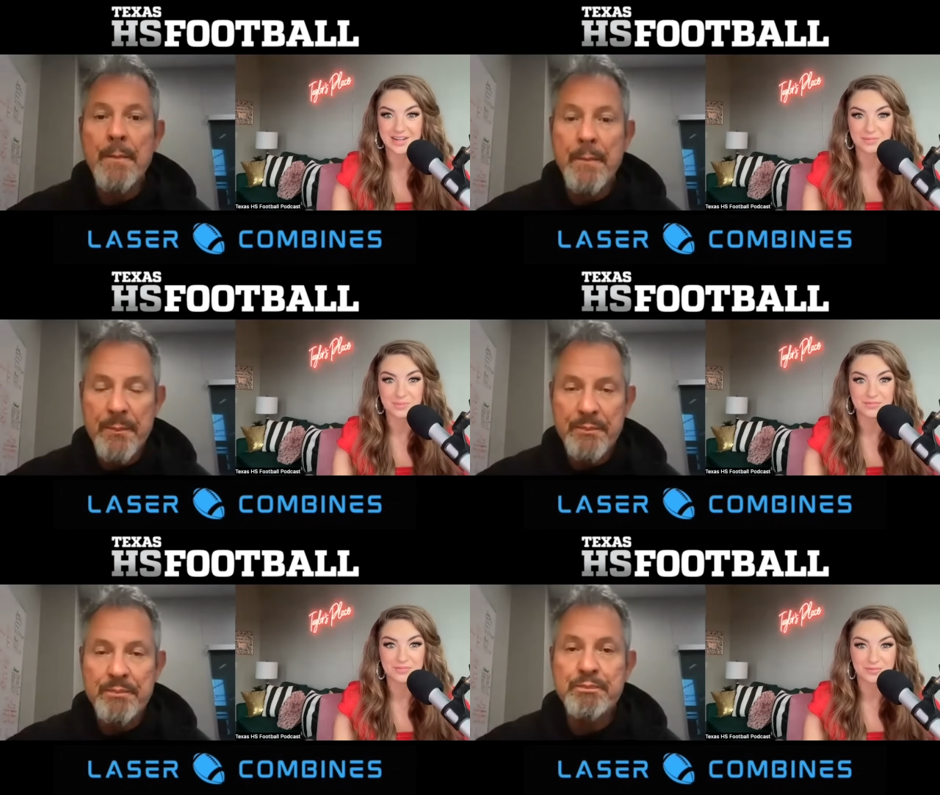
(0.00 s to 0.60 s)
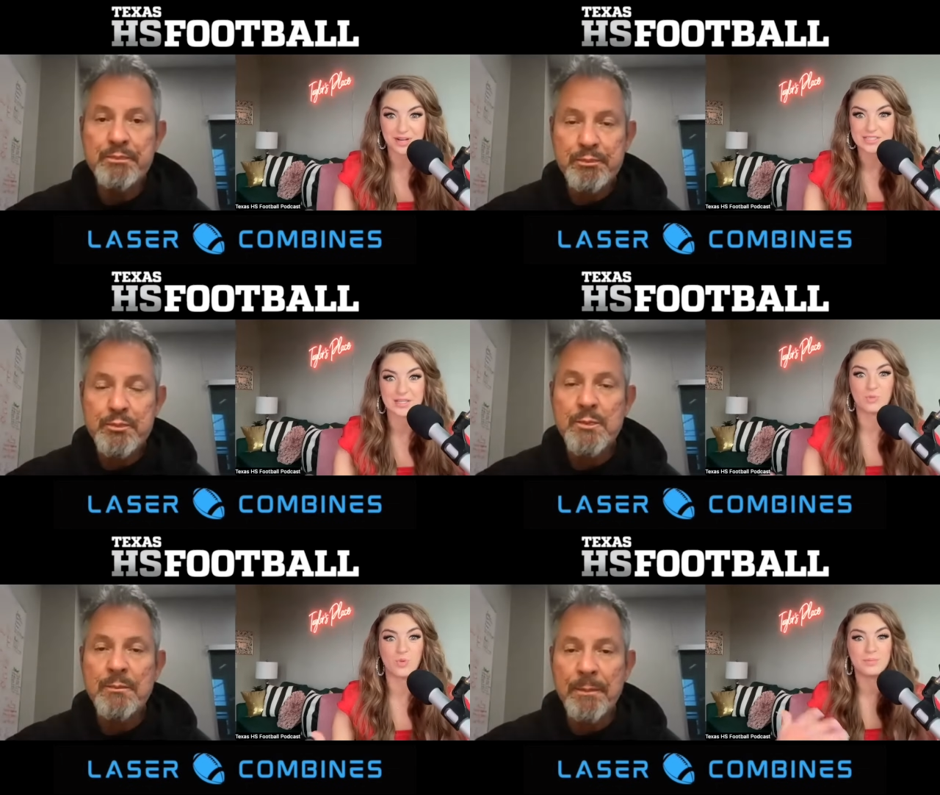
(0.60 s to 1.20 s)
Speaker 1: out above the rest
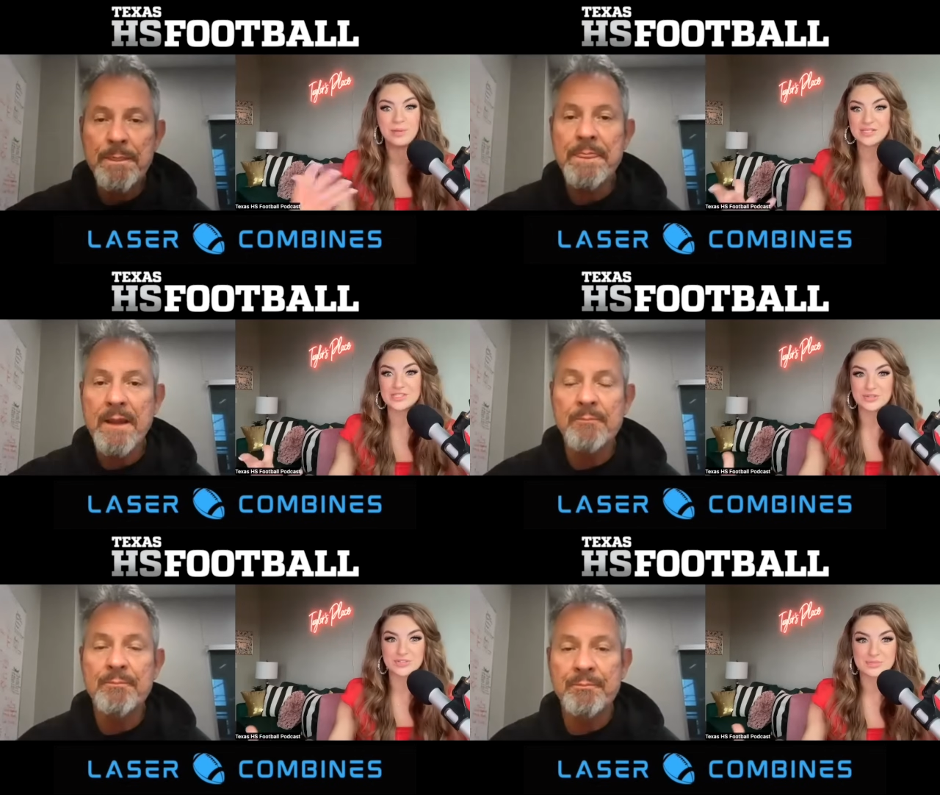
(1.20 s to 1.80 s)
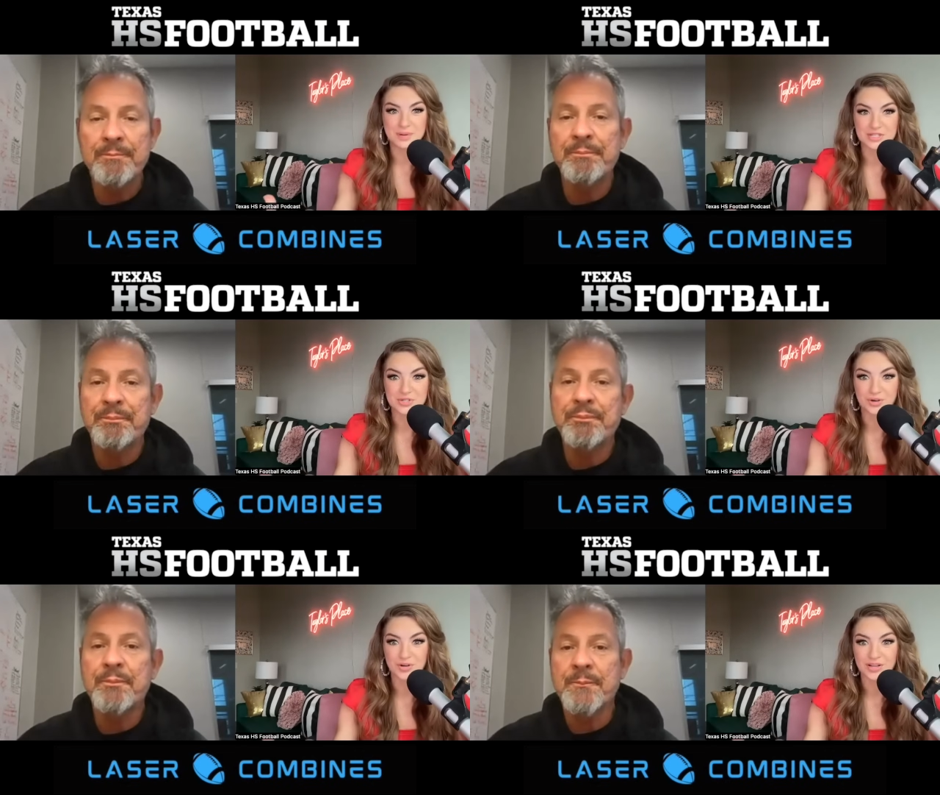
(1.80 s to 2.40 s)
like what makes you
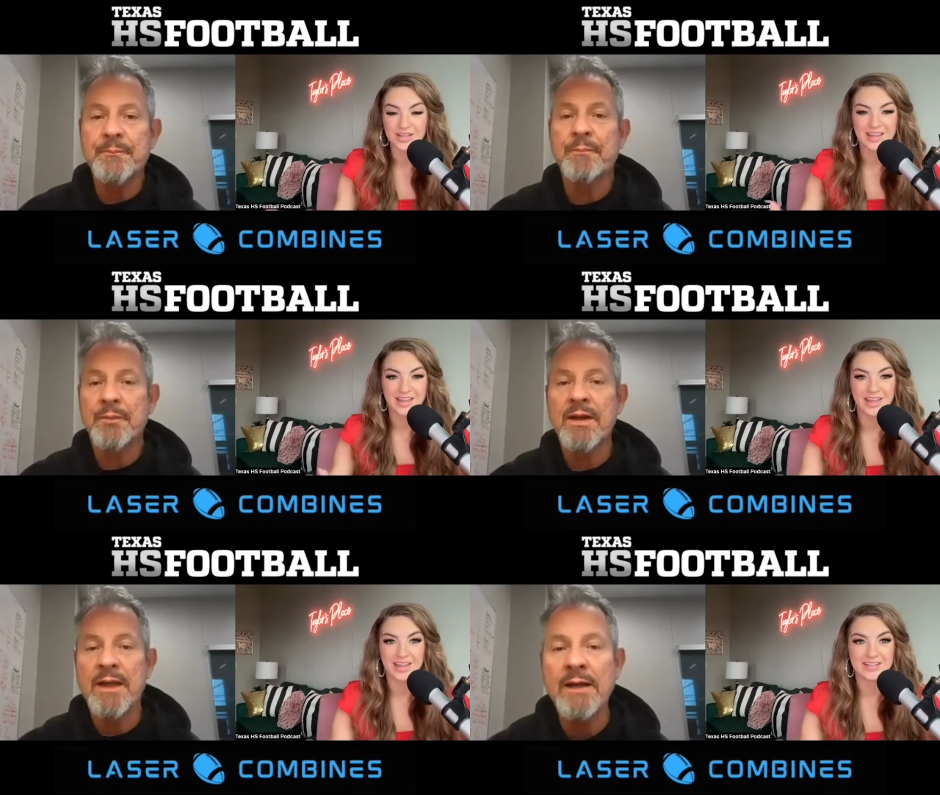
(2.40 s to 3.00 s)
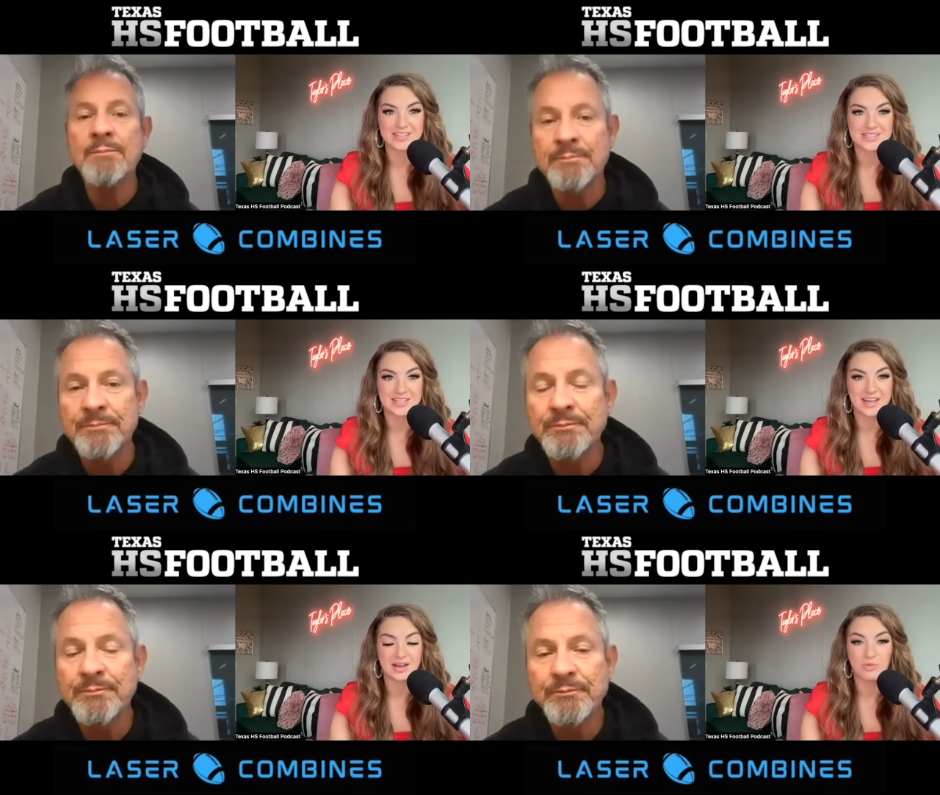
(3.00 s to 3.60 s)
special yes. and
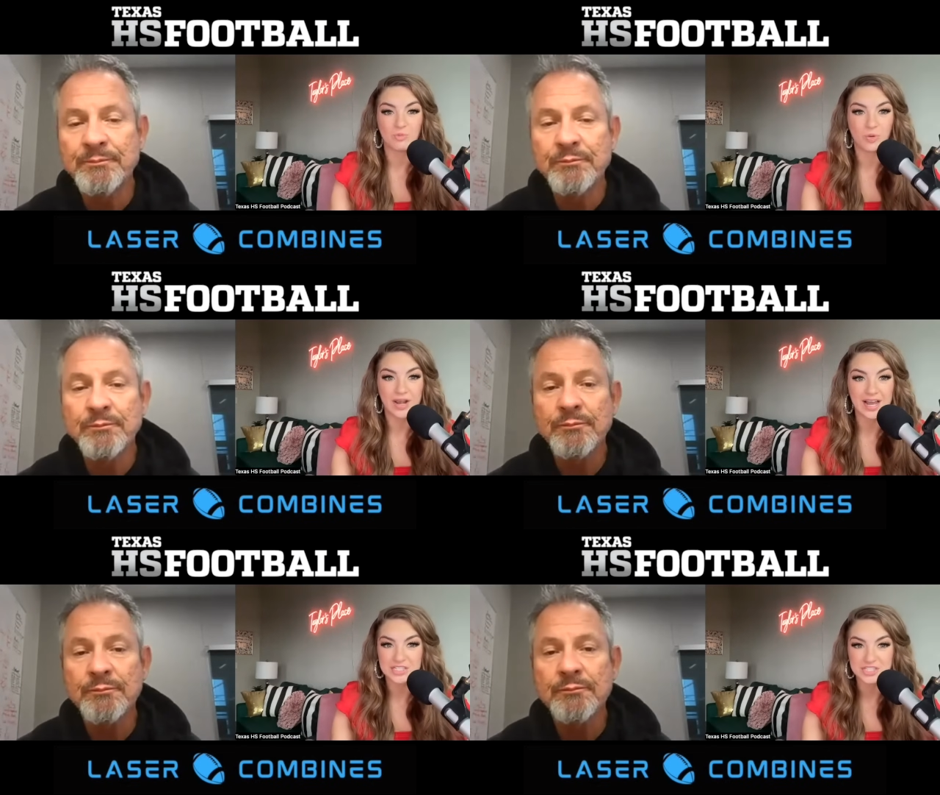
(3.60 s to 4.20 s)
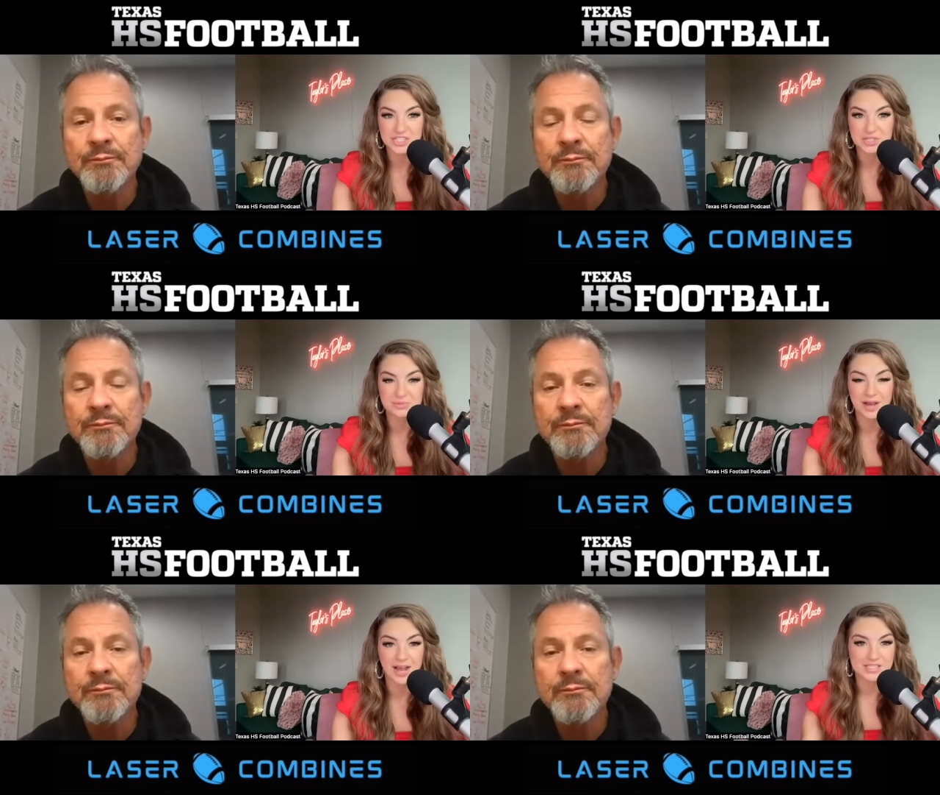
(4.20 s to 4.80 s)
what actions should
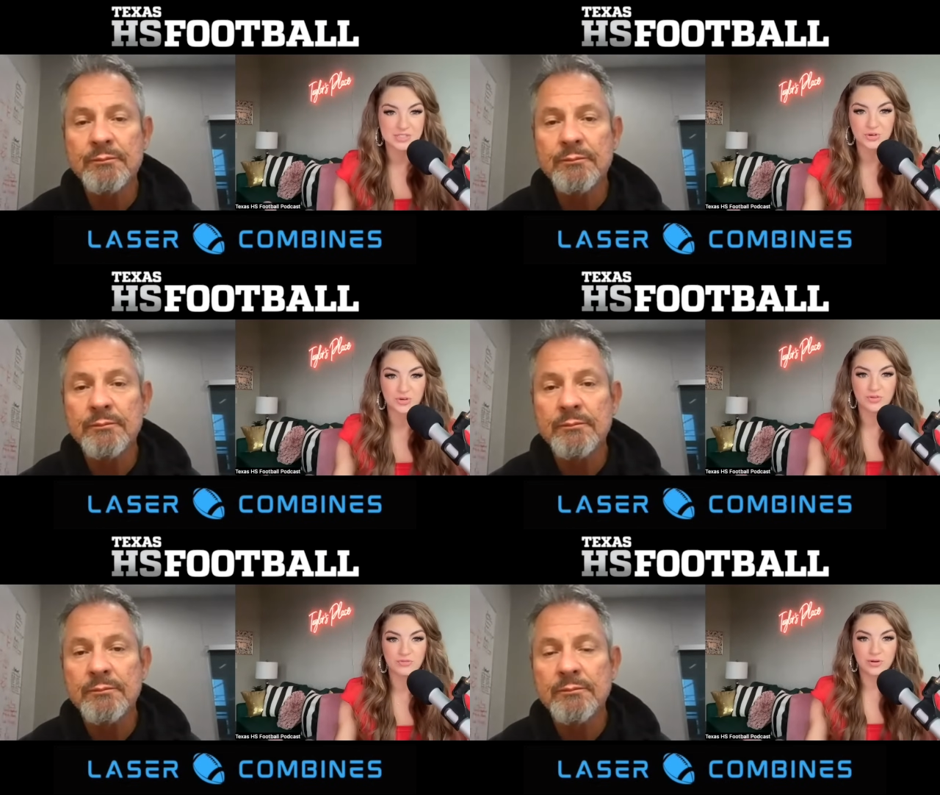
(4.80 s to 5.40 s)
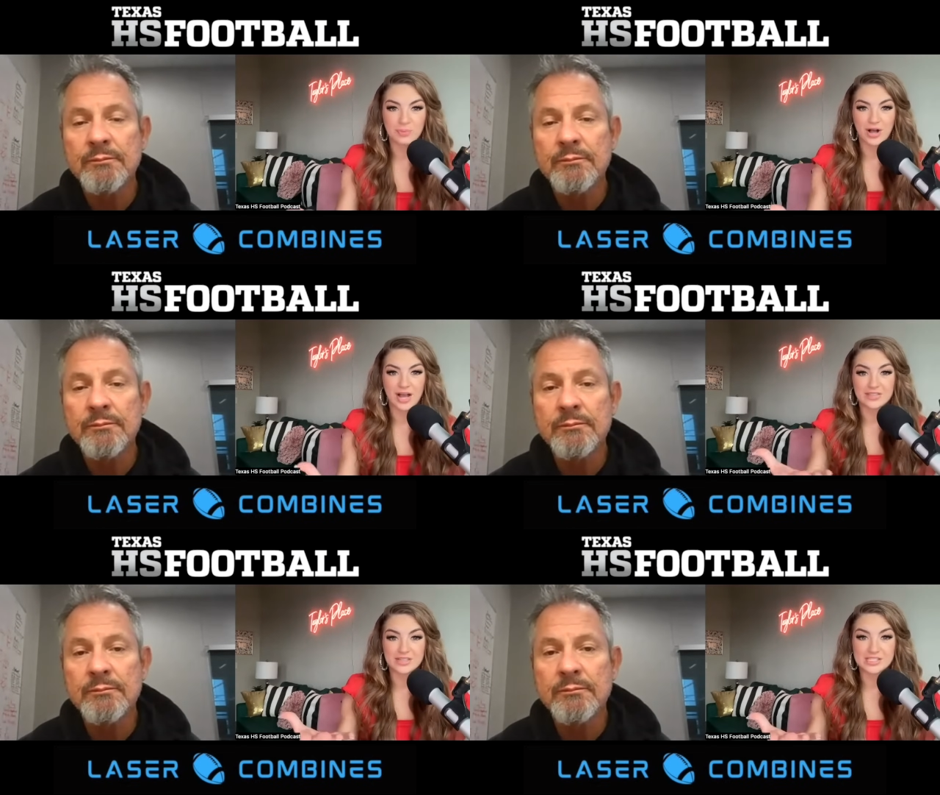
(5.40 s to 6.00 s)
high school football athletes be
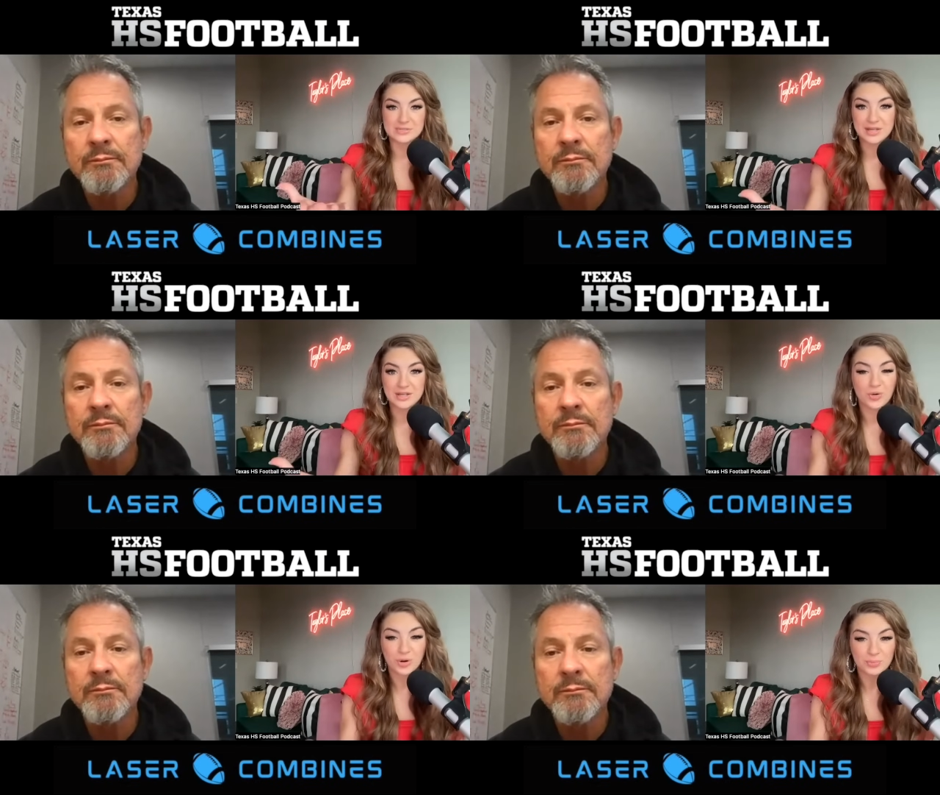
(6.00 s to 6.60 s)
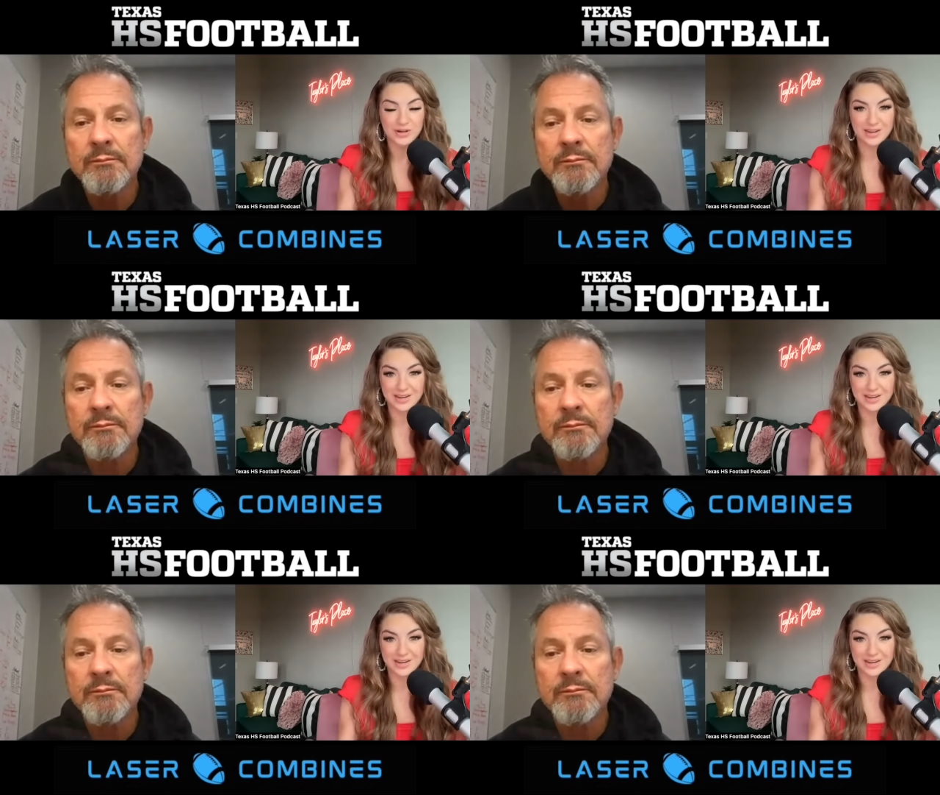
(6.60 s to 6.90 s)
incorporating in the weight room